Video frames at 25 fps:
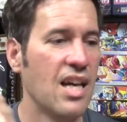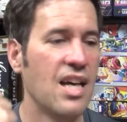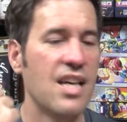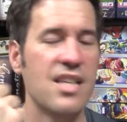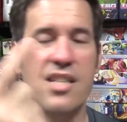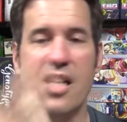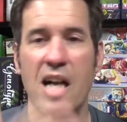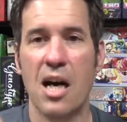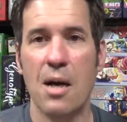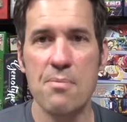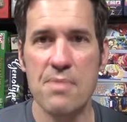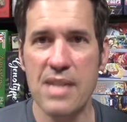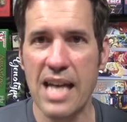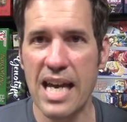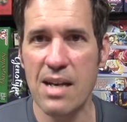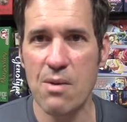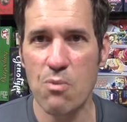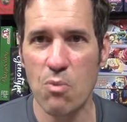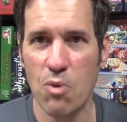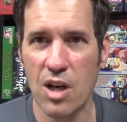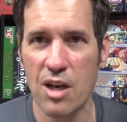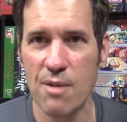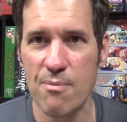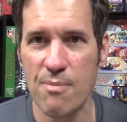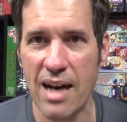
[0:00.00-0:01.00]
to update
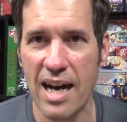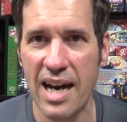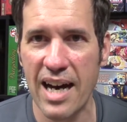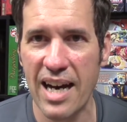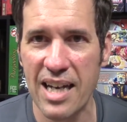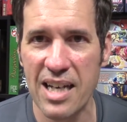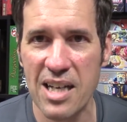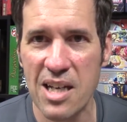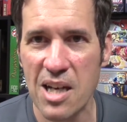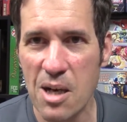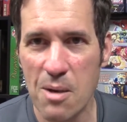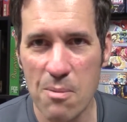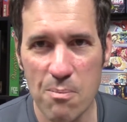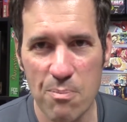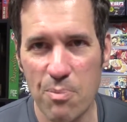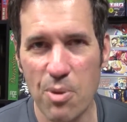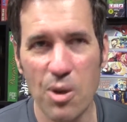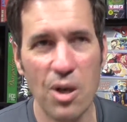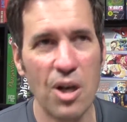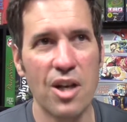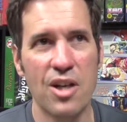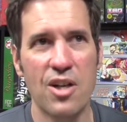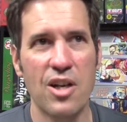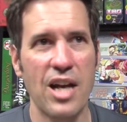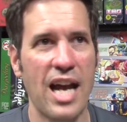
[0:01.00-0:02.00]
one of my
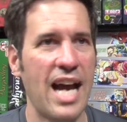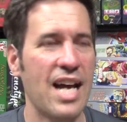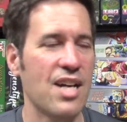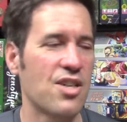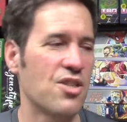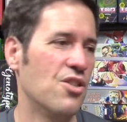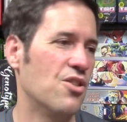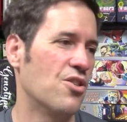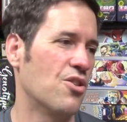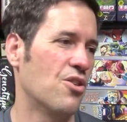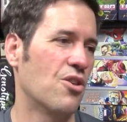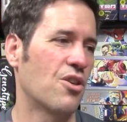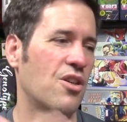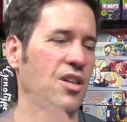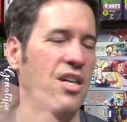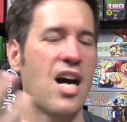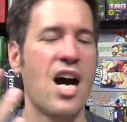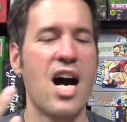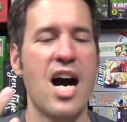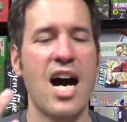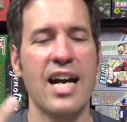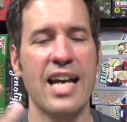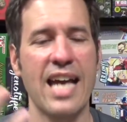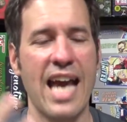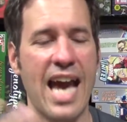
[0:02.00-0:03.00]
book actions or
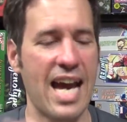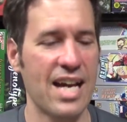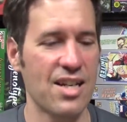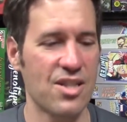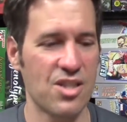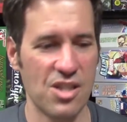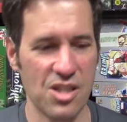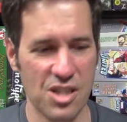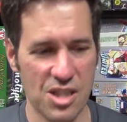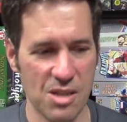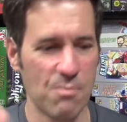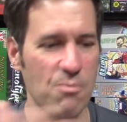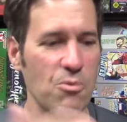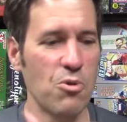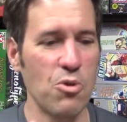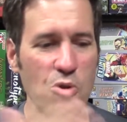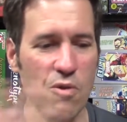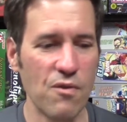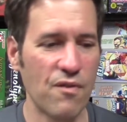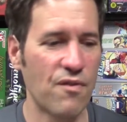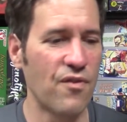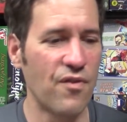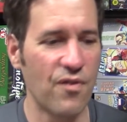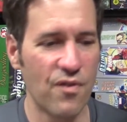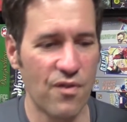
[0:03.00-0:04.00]
cog actions to
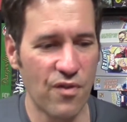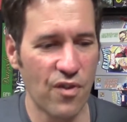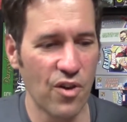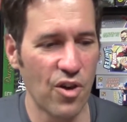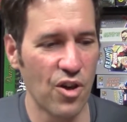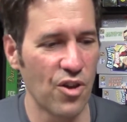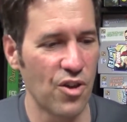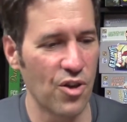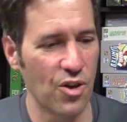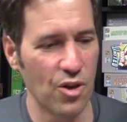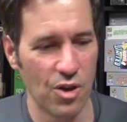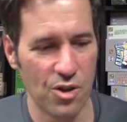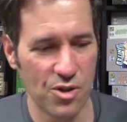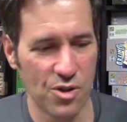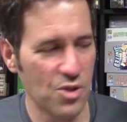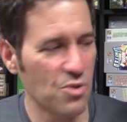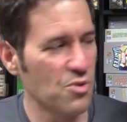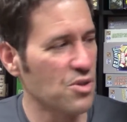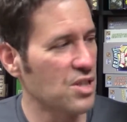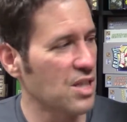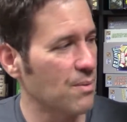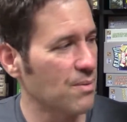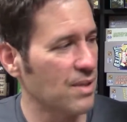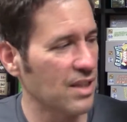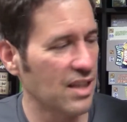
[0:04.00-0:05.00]
move further or
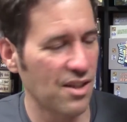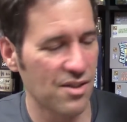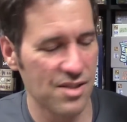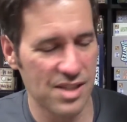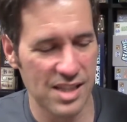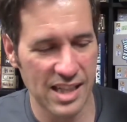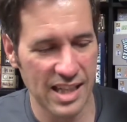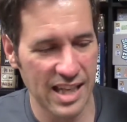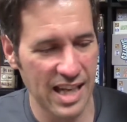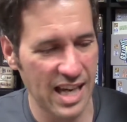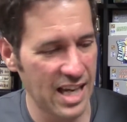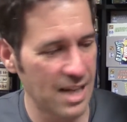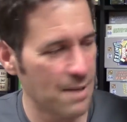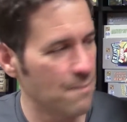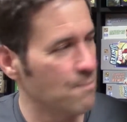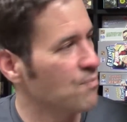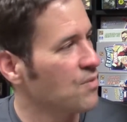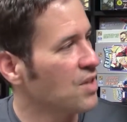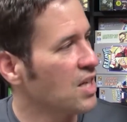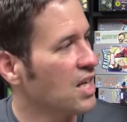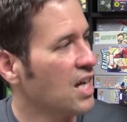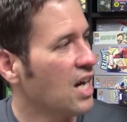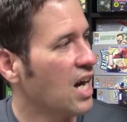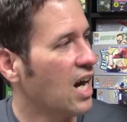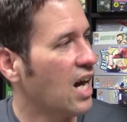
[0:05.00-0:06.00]
something else in the game.
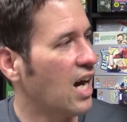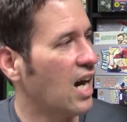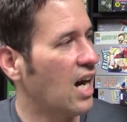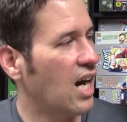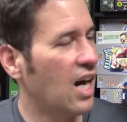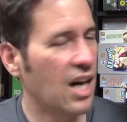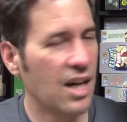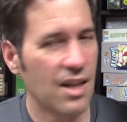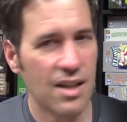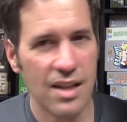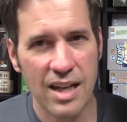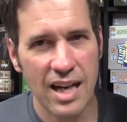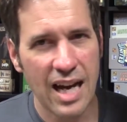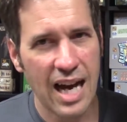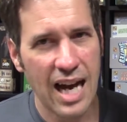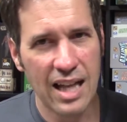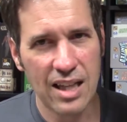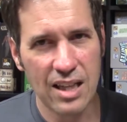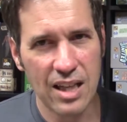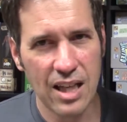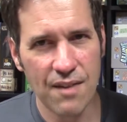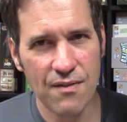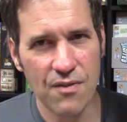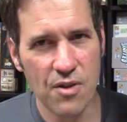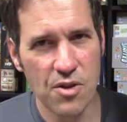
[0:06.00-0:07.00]
Uh, I
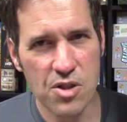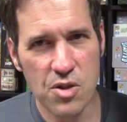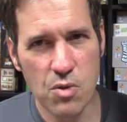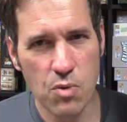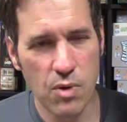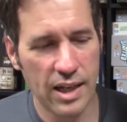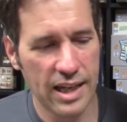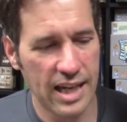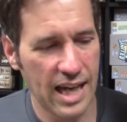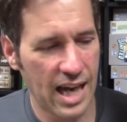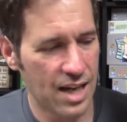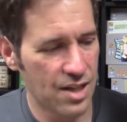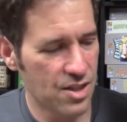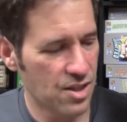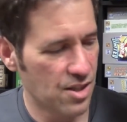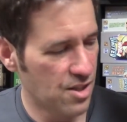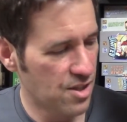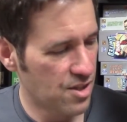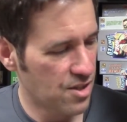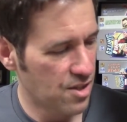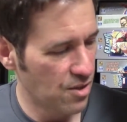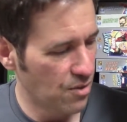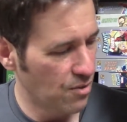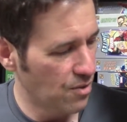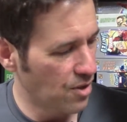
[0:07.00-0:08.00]
love those quick actions
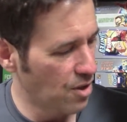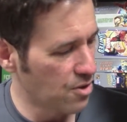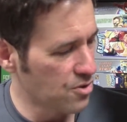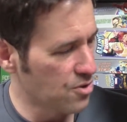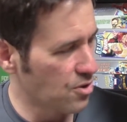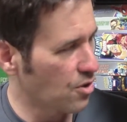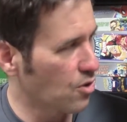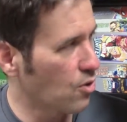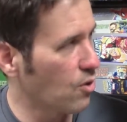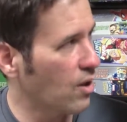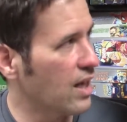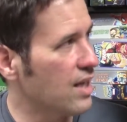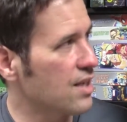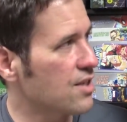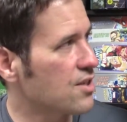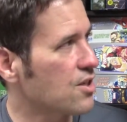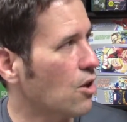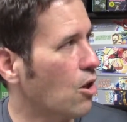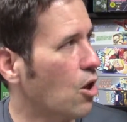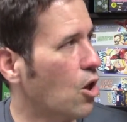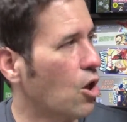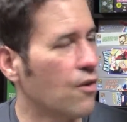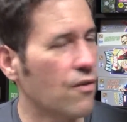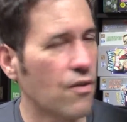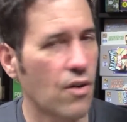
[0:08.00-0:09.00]
too. Those are great. So
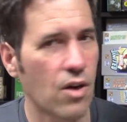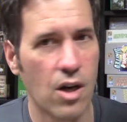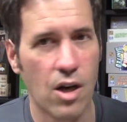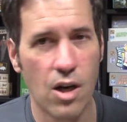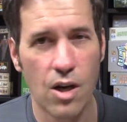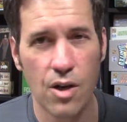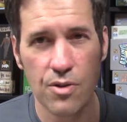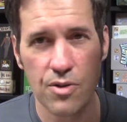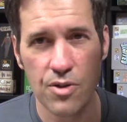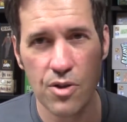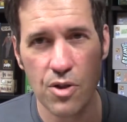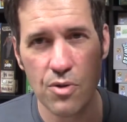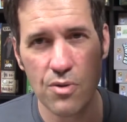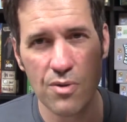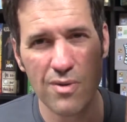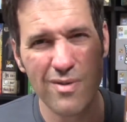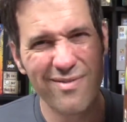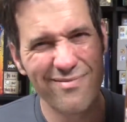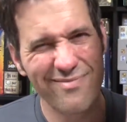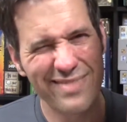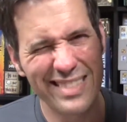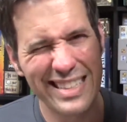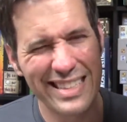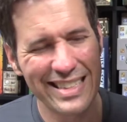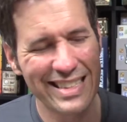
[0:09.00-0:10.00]
overall,
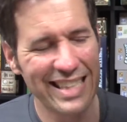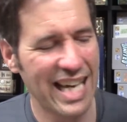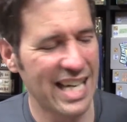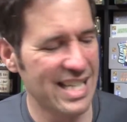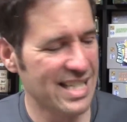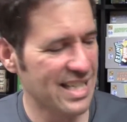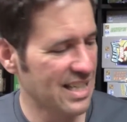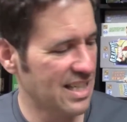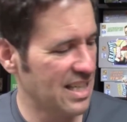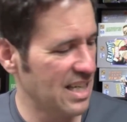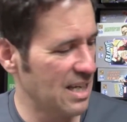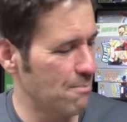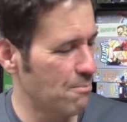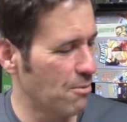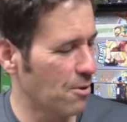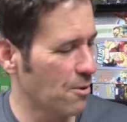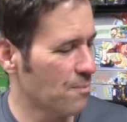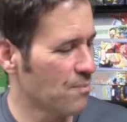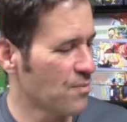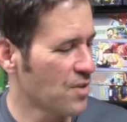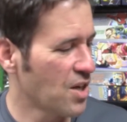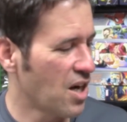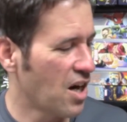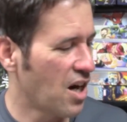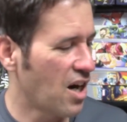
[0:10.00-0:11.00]
Newton, that's a keeper.
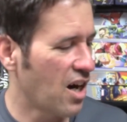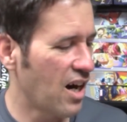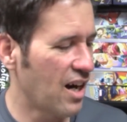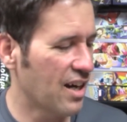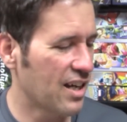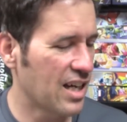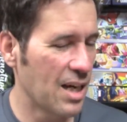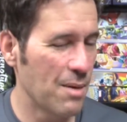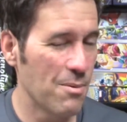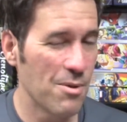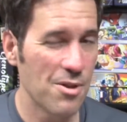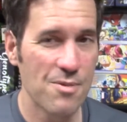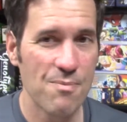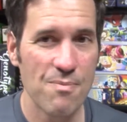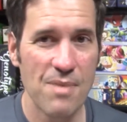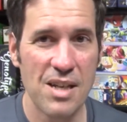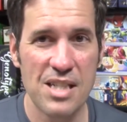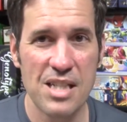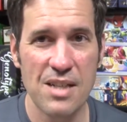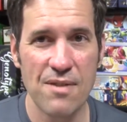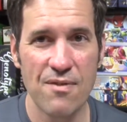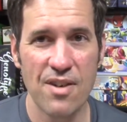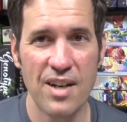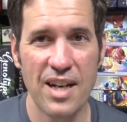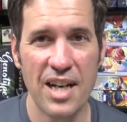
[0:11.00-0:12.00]
All right, gamers, that's
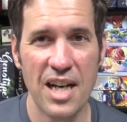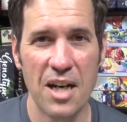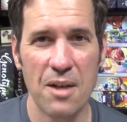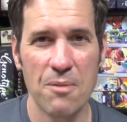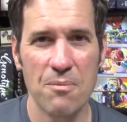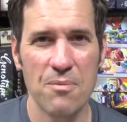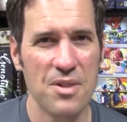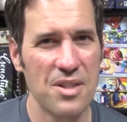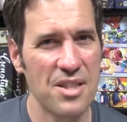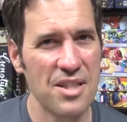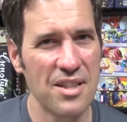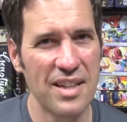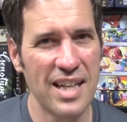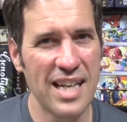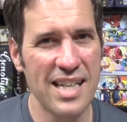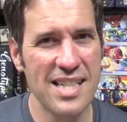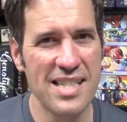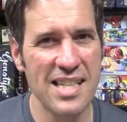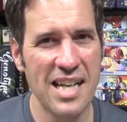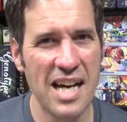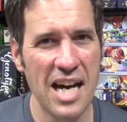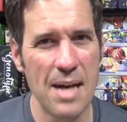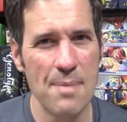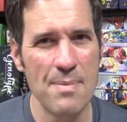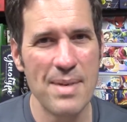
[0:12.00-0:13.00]
it for now. Until next
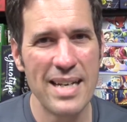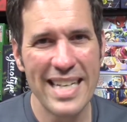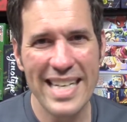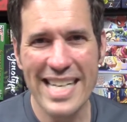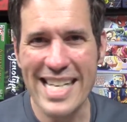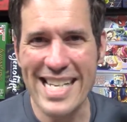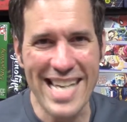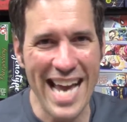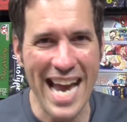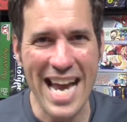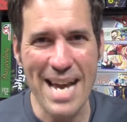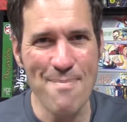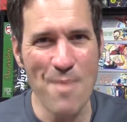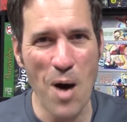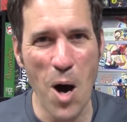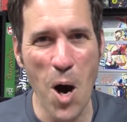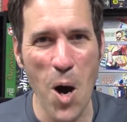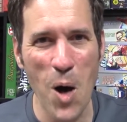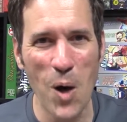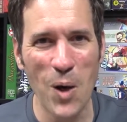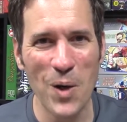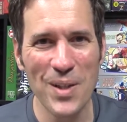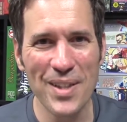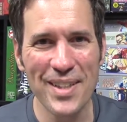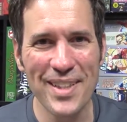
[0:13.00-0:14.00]
time, game
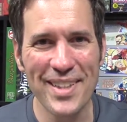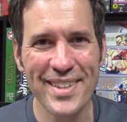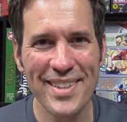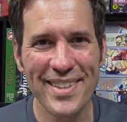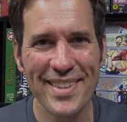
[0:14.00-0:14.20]
on!